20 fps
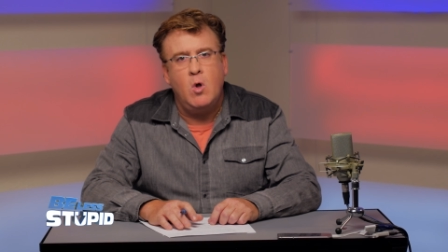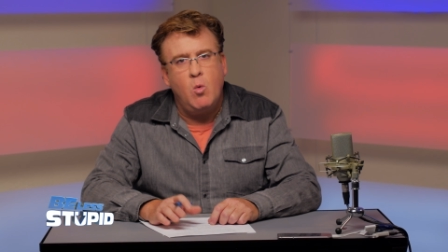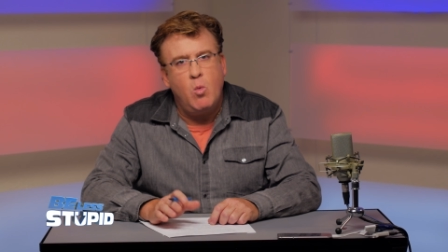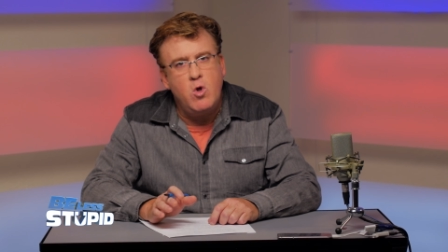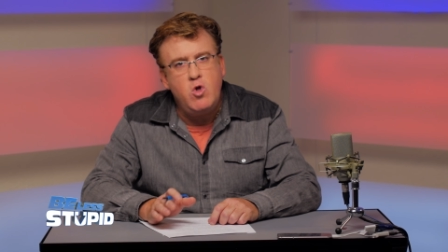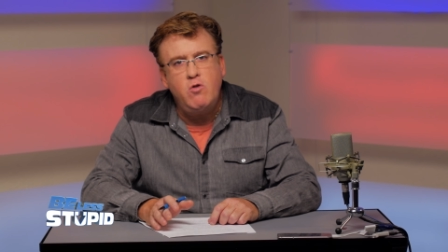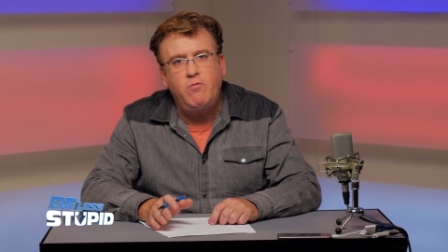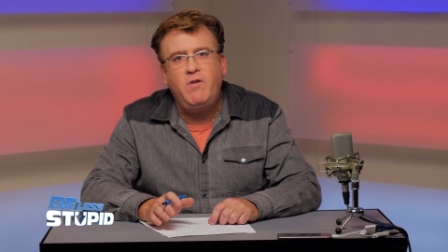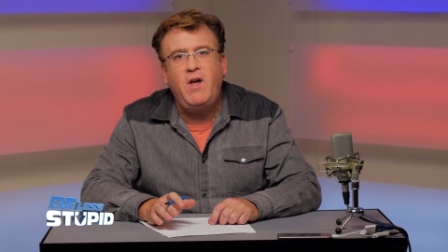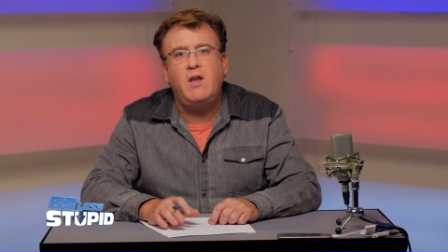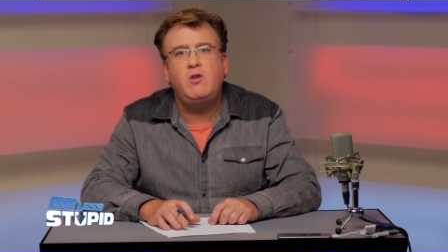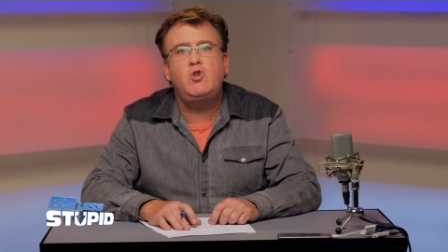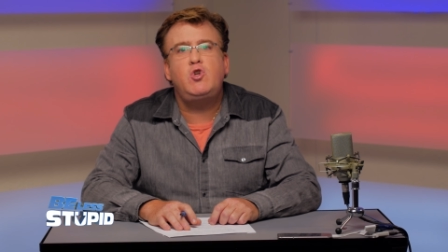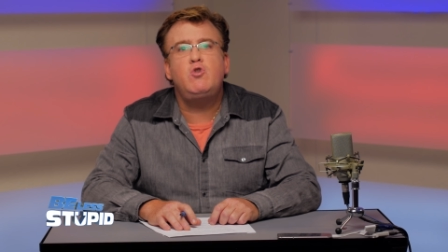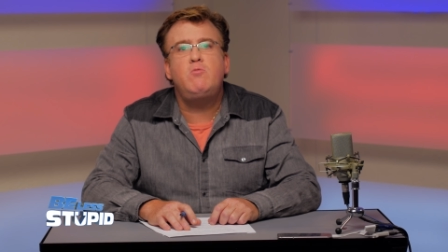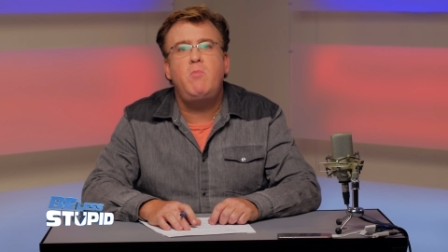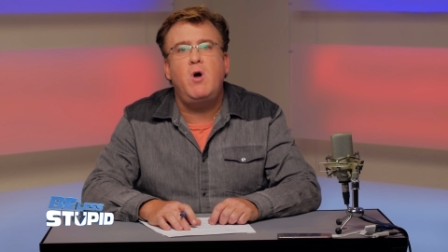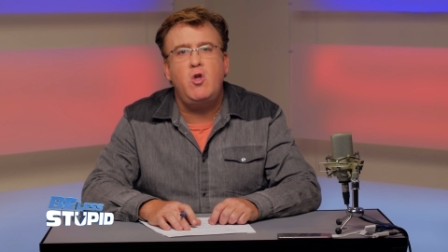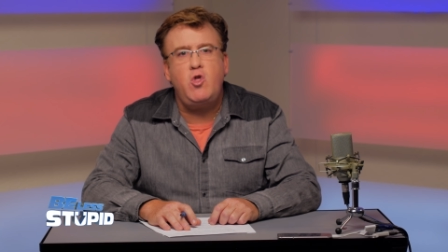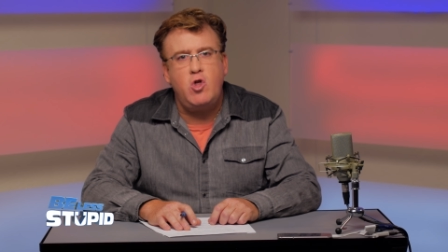When you've got
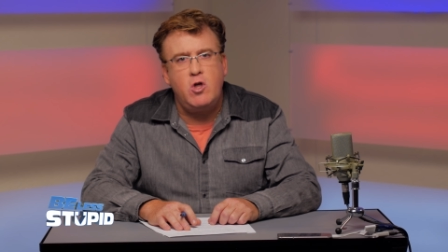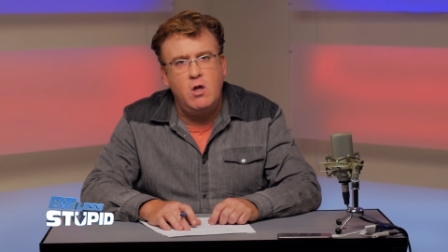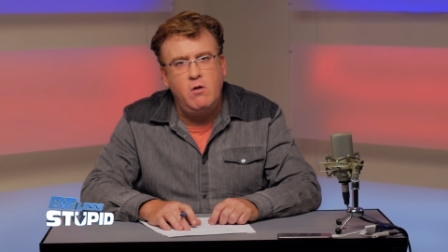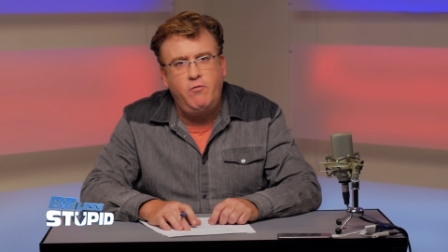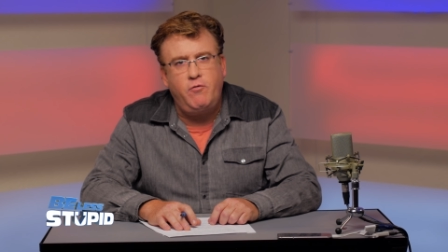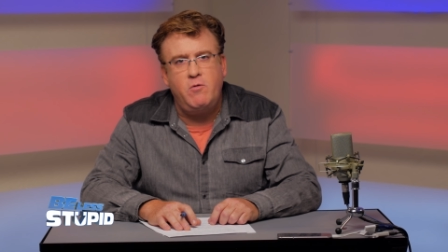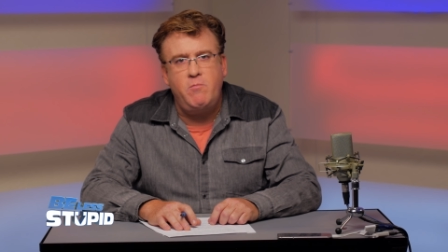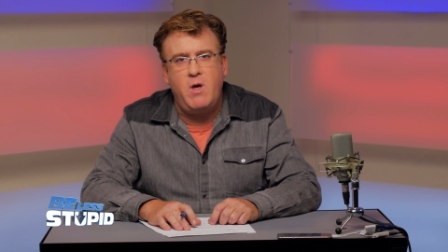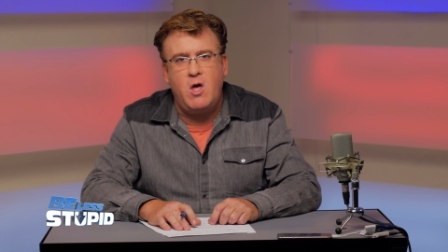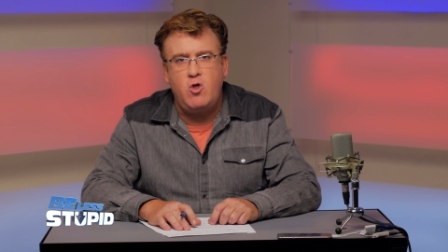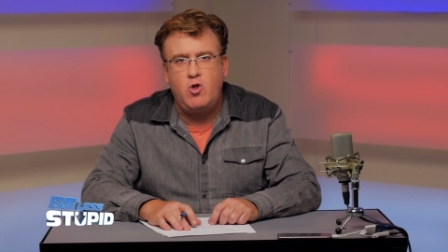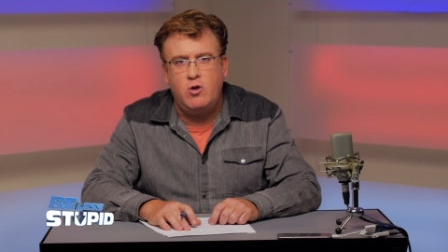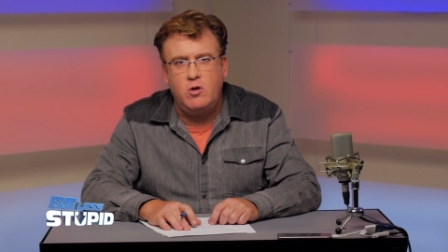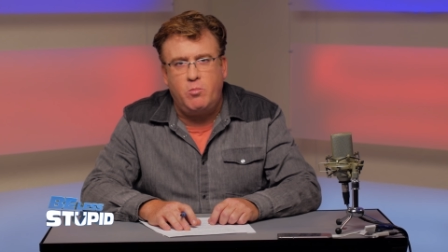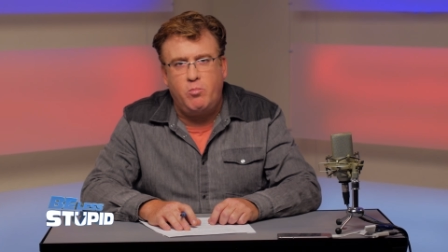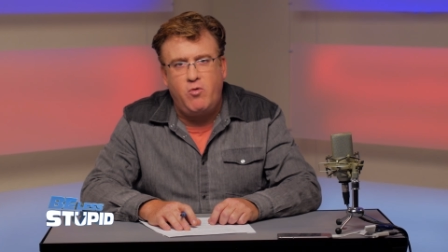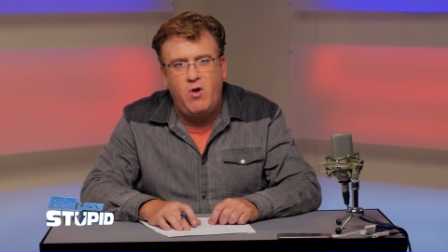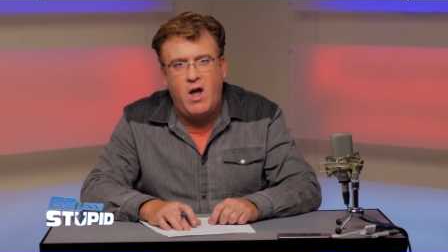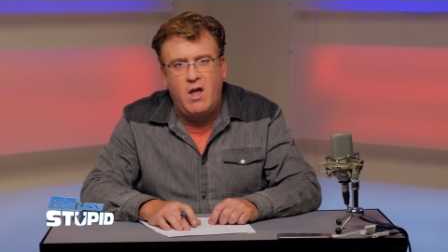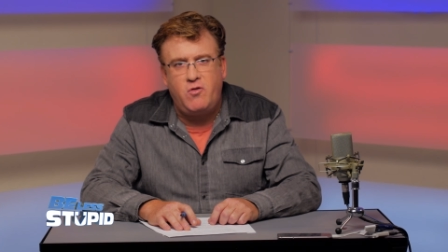too much information
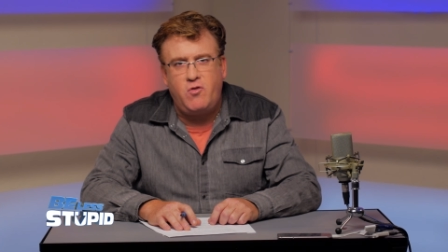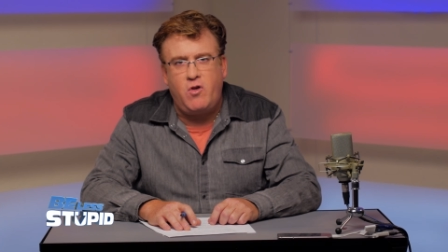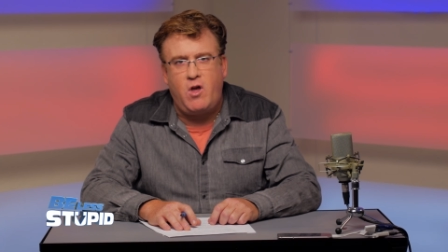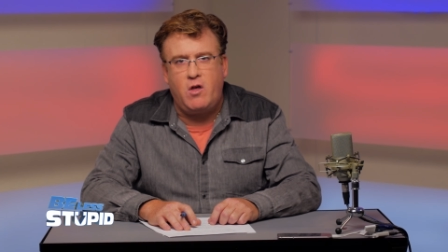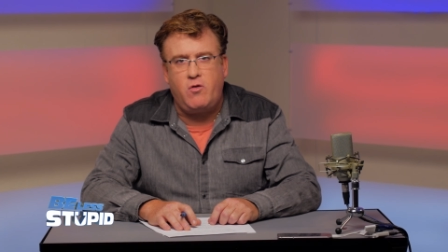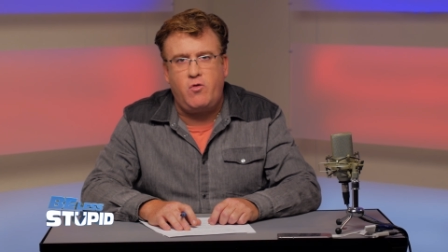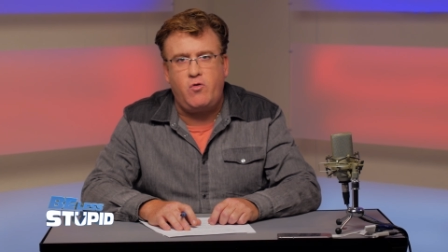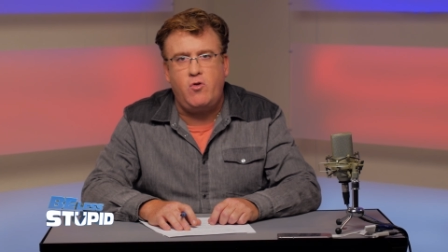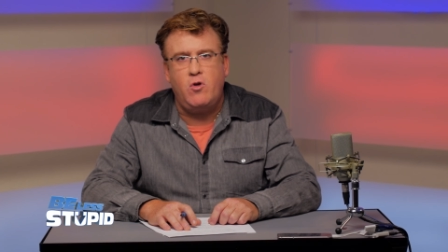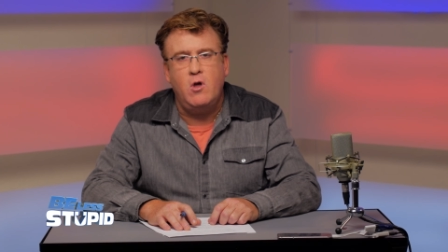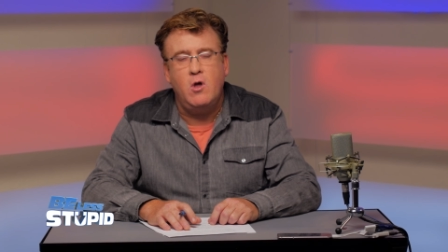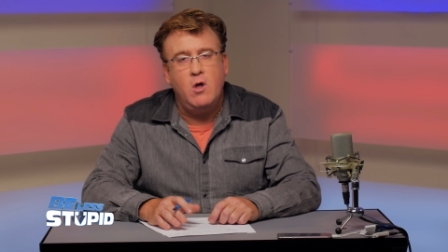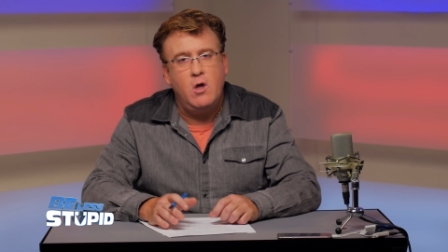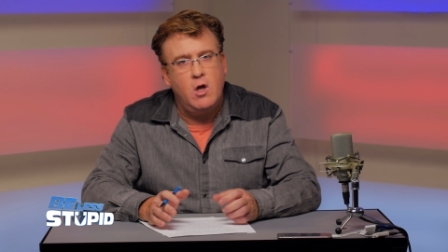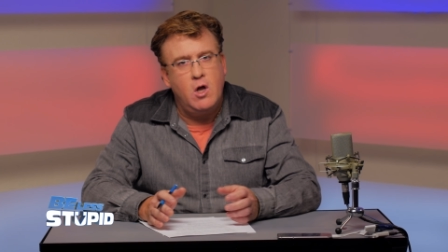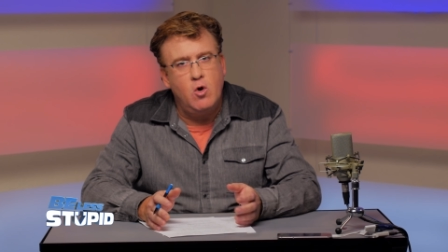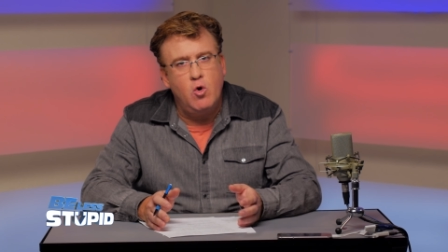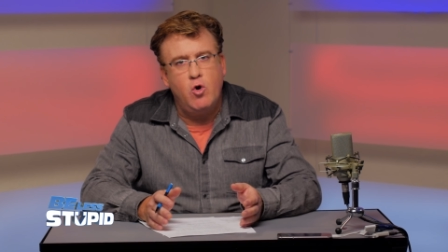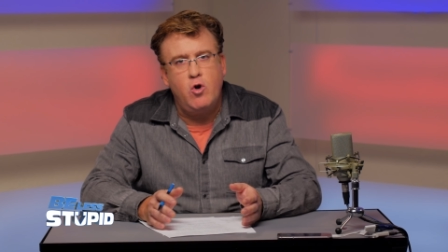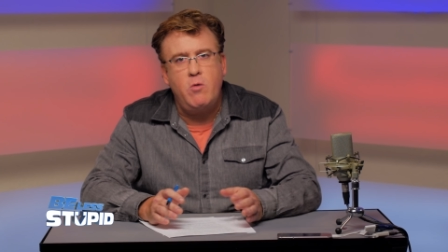to process,
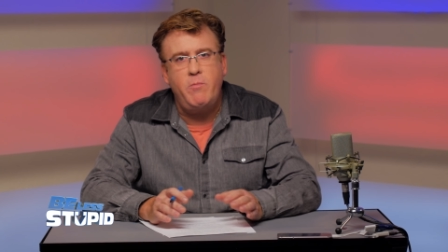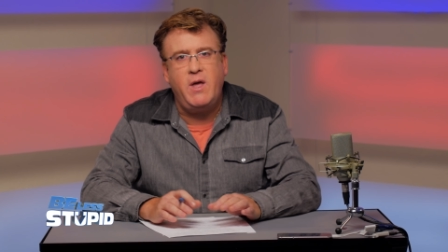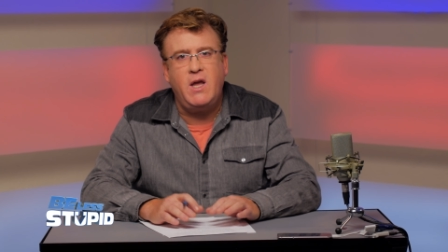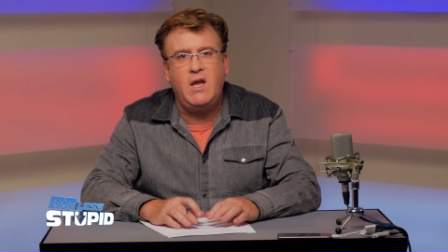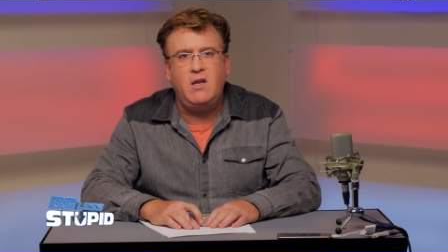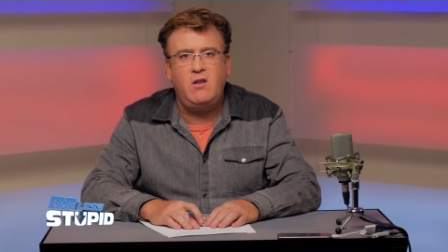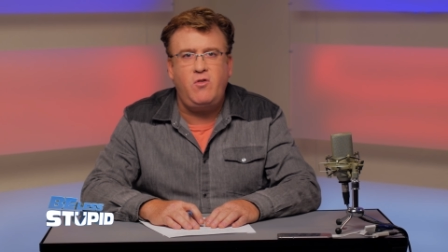in order to make a